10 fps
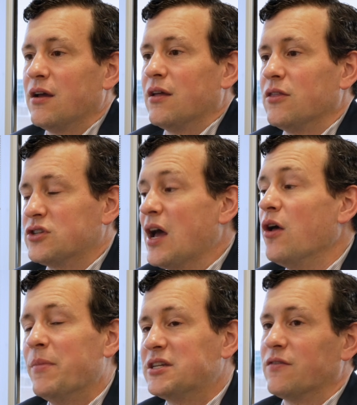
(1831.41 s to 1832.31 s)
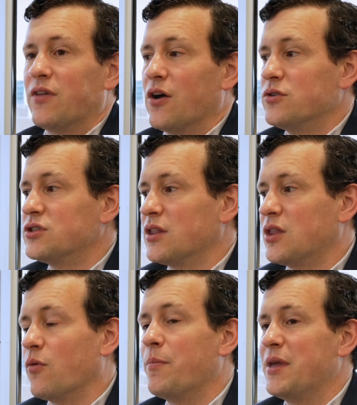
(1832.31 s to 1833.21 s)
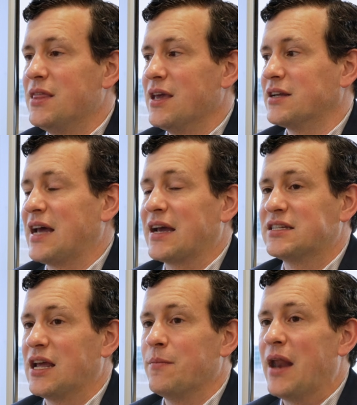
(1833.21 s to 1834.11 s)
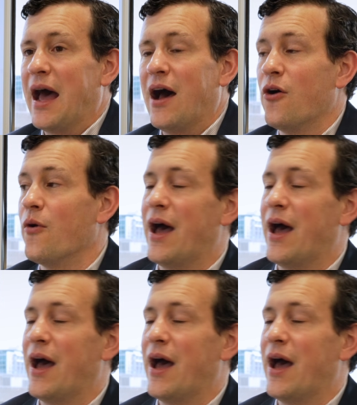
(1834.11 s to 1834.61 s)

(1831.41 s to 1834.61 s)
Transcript: There's elements of those that will be the exact same now